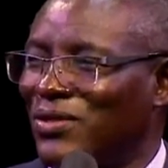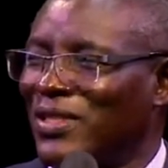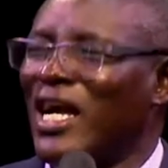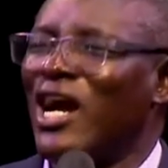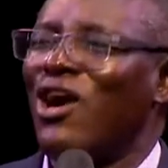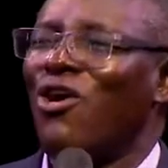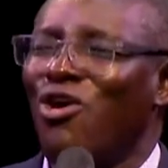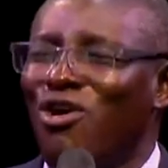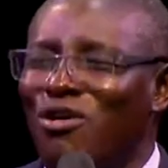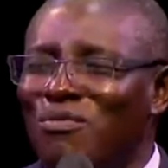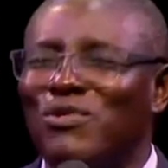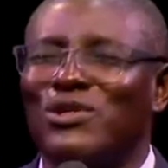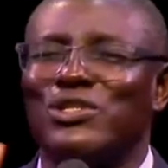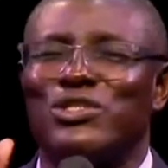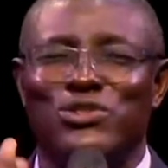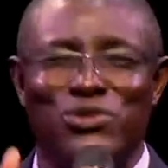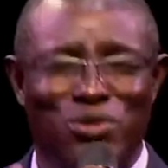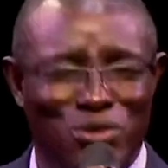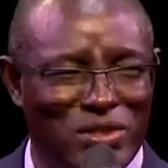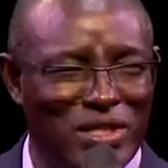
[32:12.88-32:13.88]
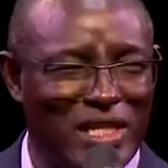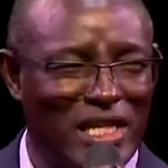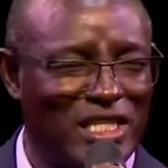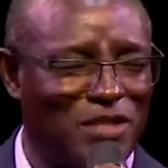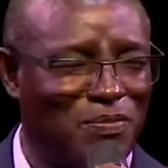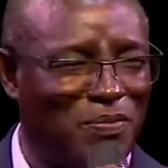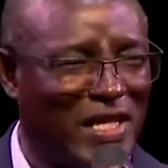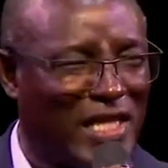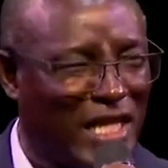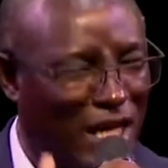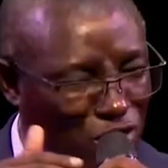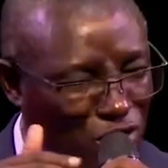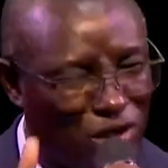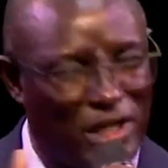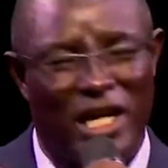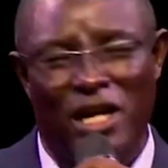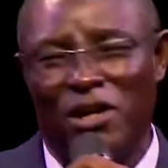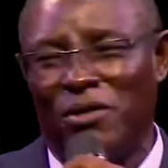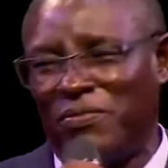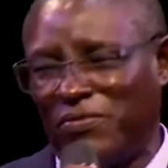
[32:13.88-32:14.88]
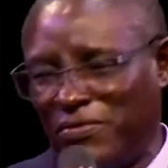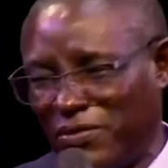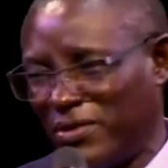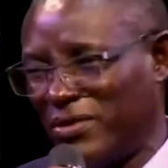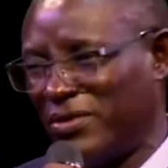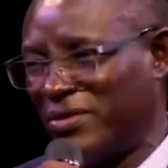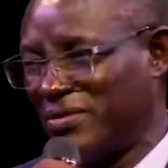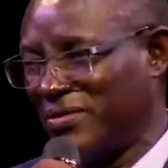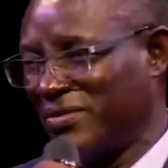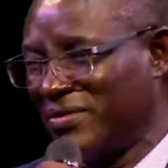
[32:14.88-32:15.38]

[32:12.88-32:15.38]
they are almost useless, but they are not helpful.